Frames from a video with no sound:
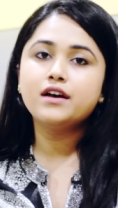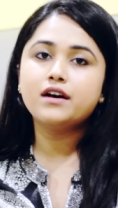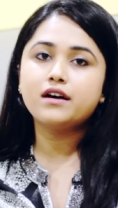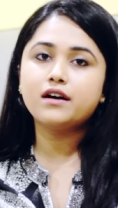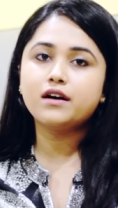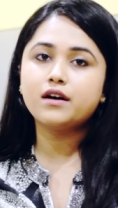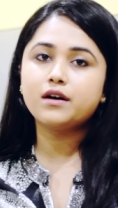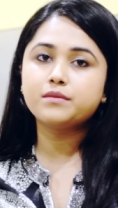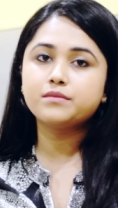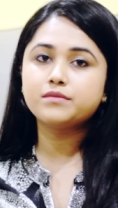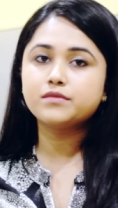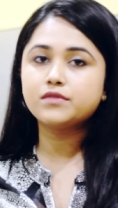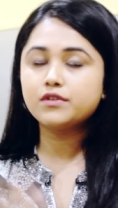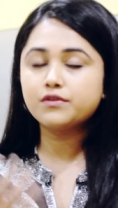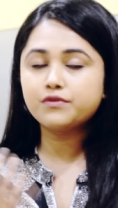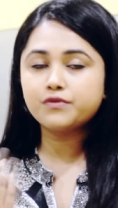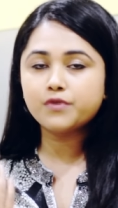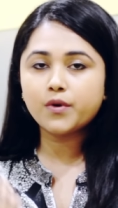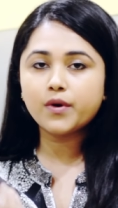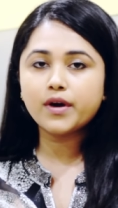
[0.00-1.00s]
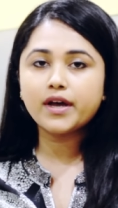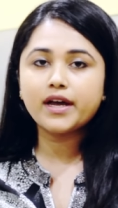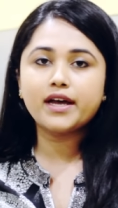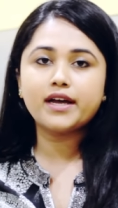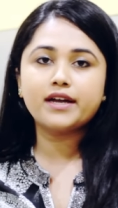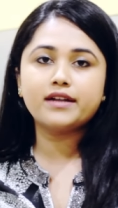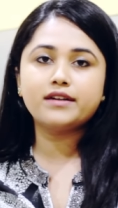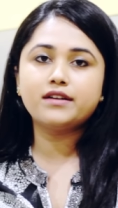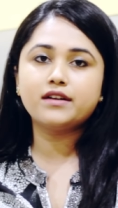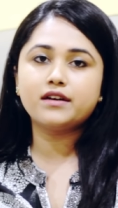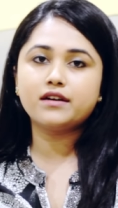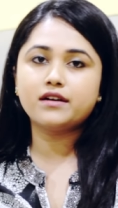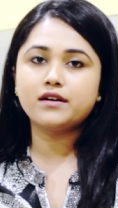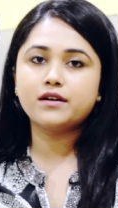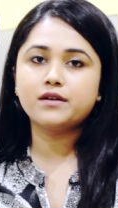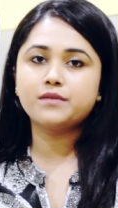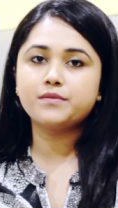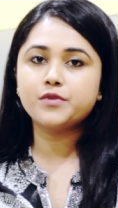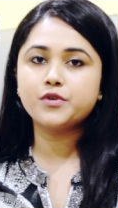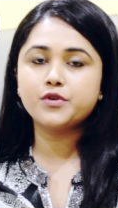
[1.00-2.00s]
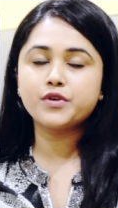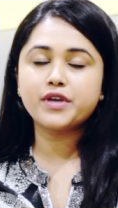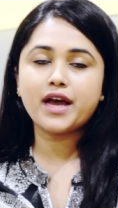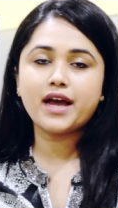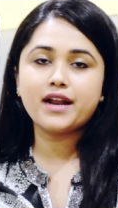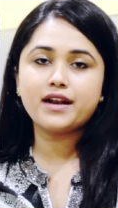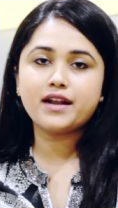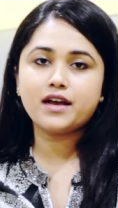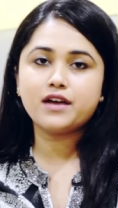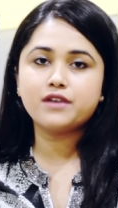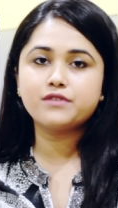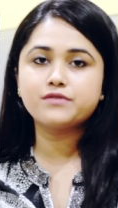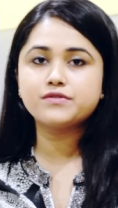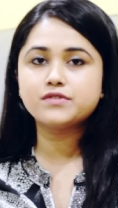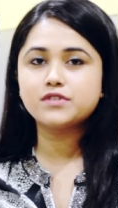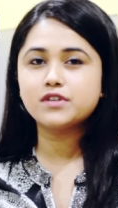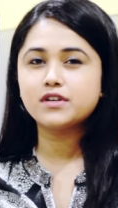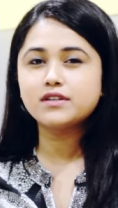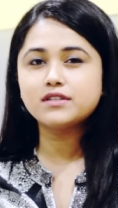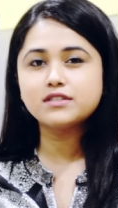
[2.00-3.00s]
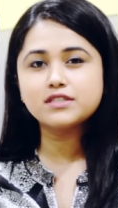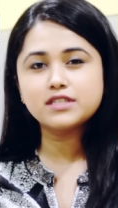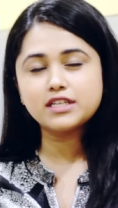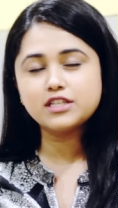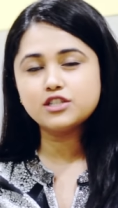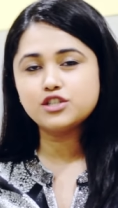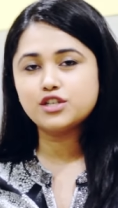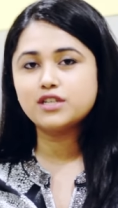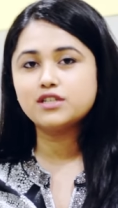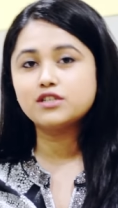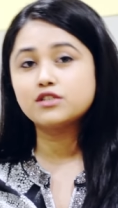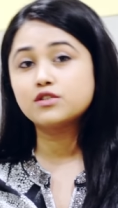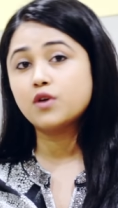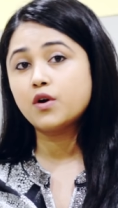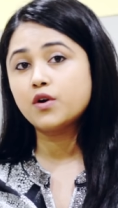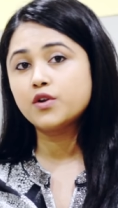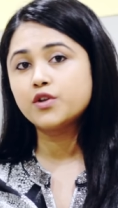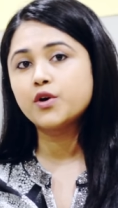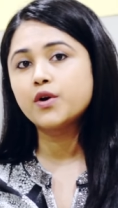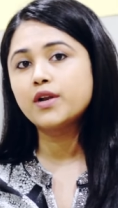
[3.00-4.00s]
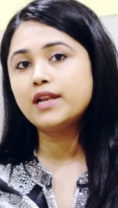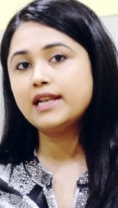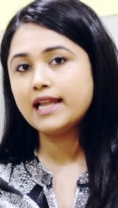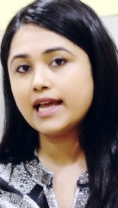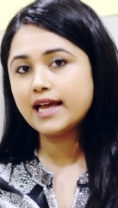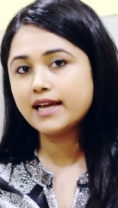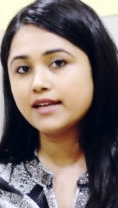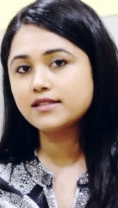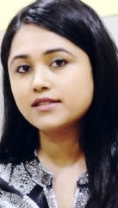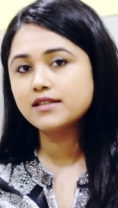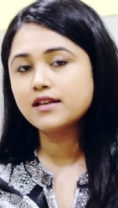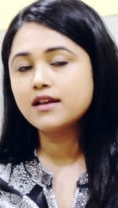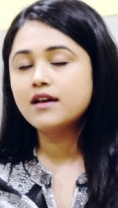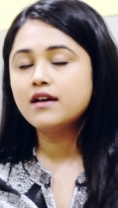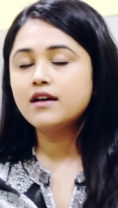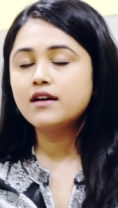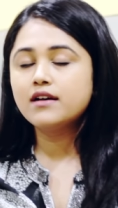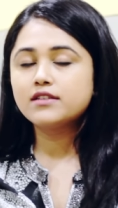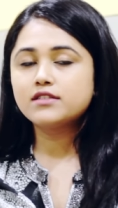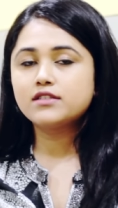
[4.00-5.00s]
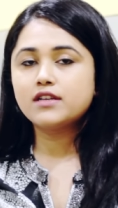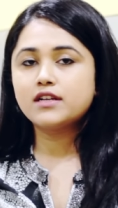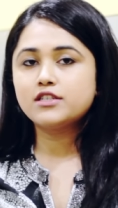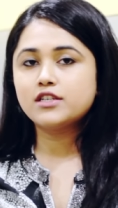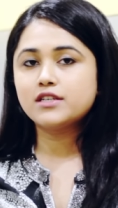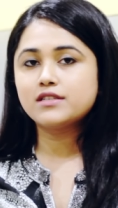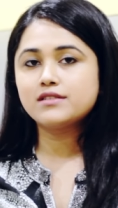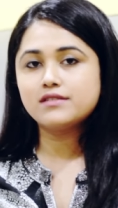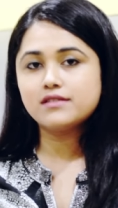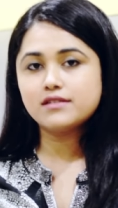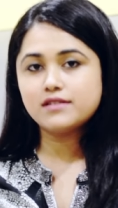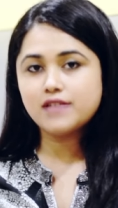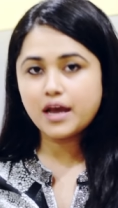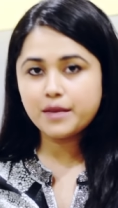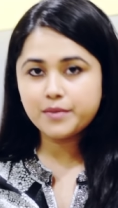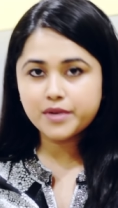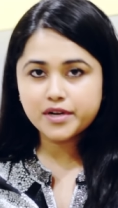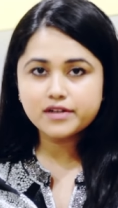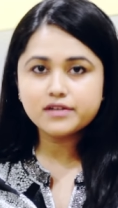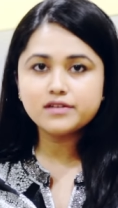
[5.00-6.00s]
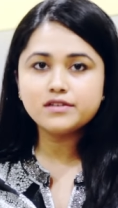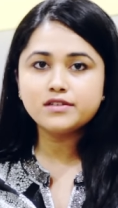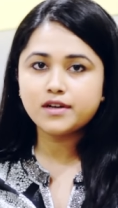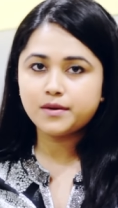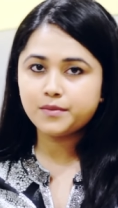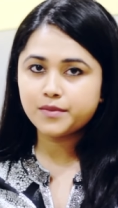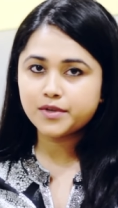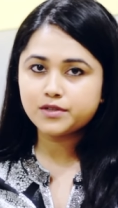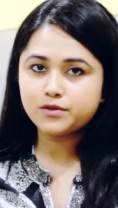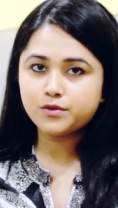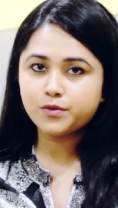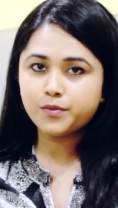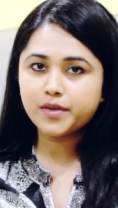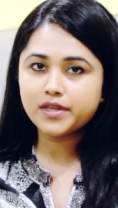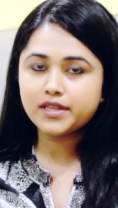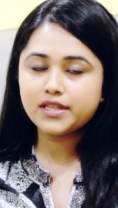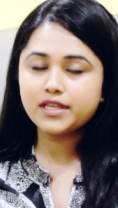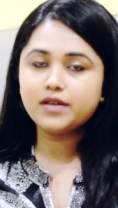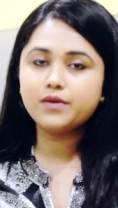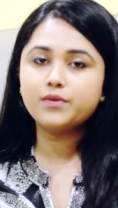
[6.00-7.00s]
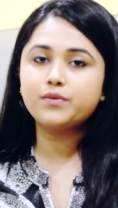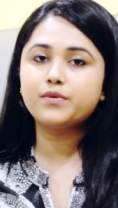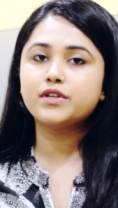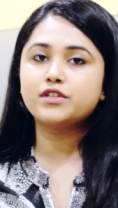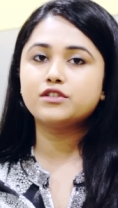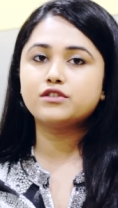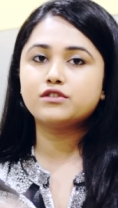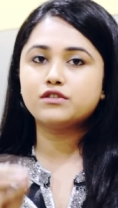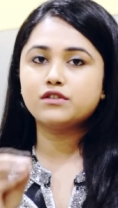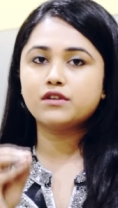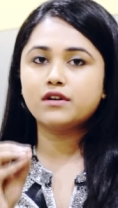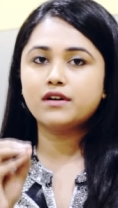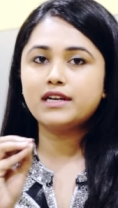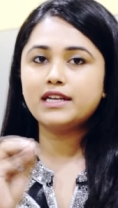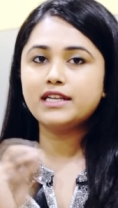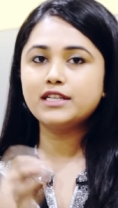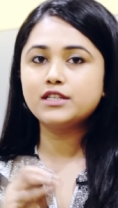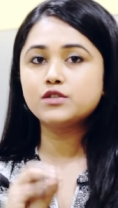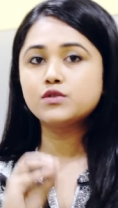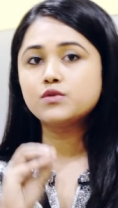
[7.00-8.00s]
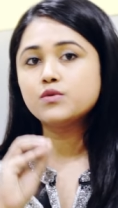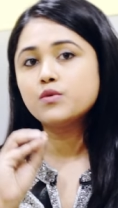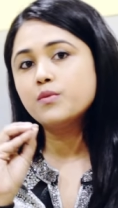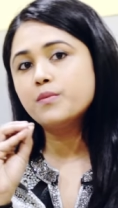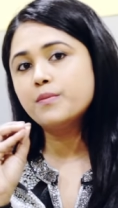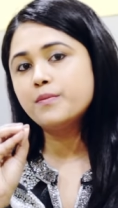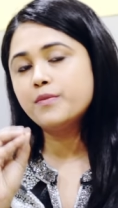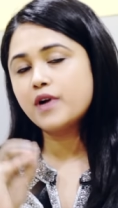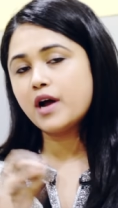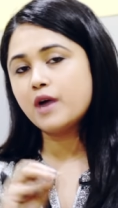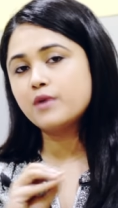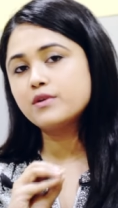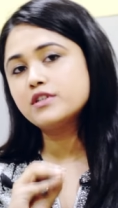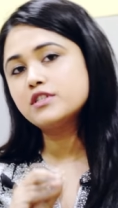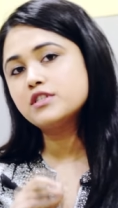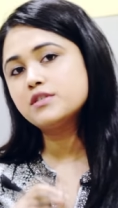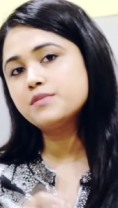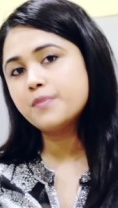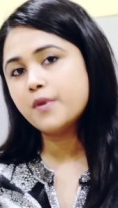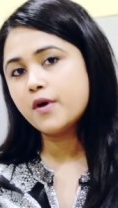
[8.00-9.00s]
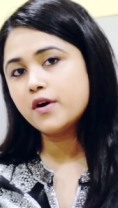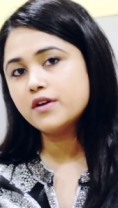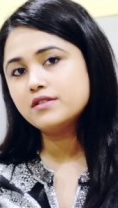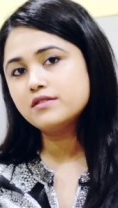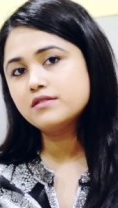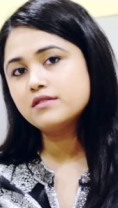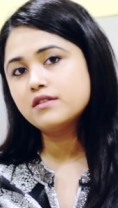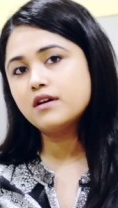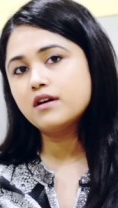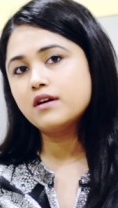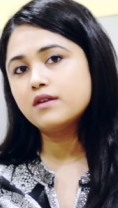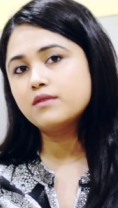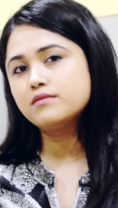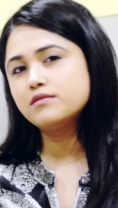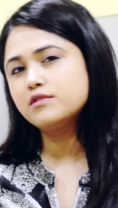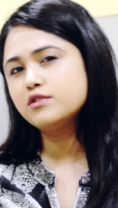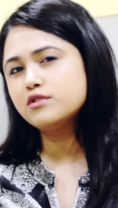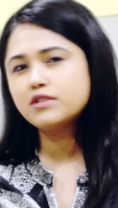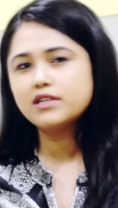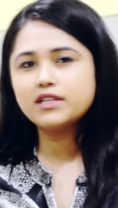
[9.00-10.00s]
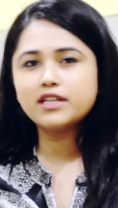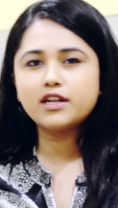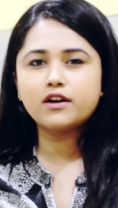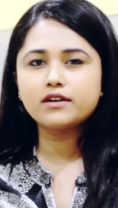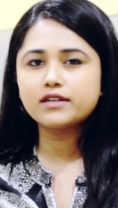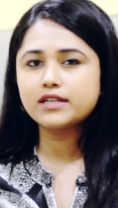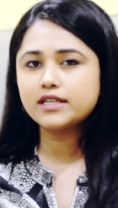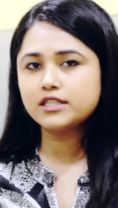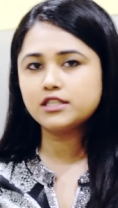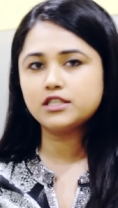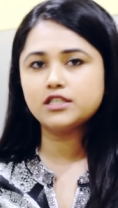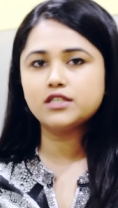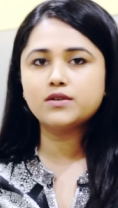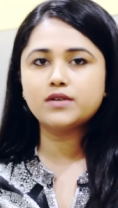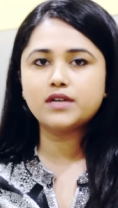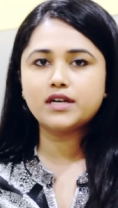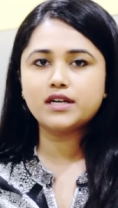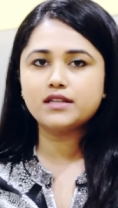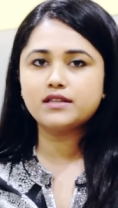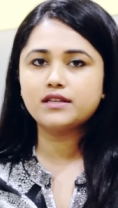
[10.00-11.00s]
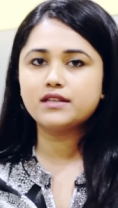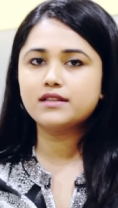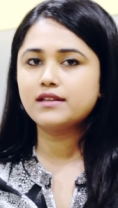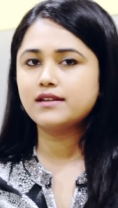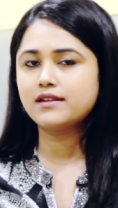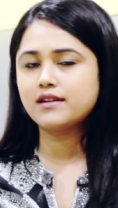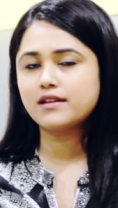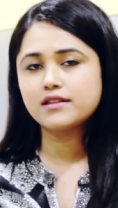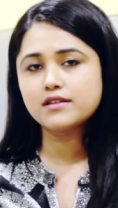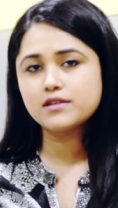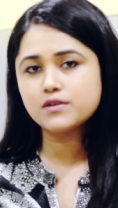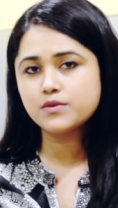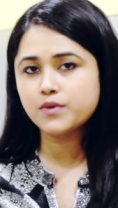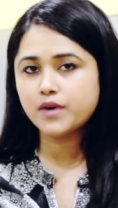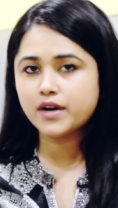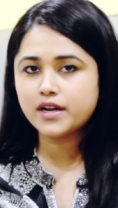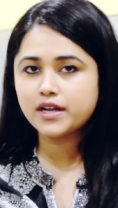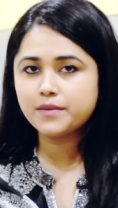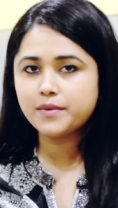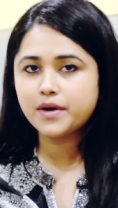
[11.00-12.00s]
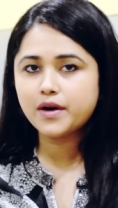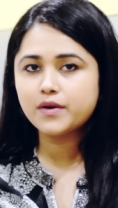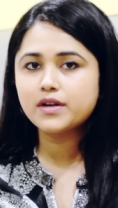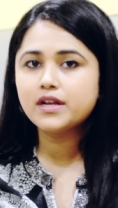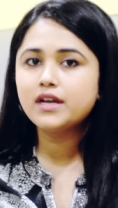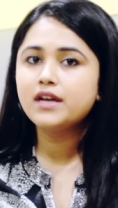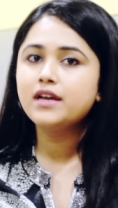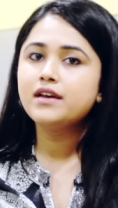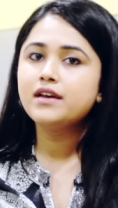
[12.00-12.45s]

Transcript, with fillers: um, the forehead. Um, you can have certain skin changes on your legs such as diabetic dermopathy, which uh, leads to brownish spots. Uh, usually, they're not itchy or anything, they're nothing to worry about.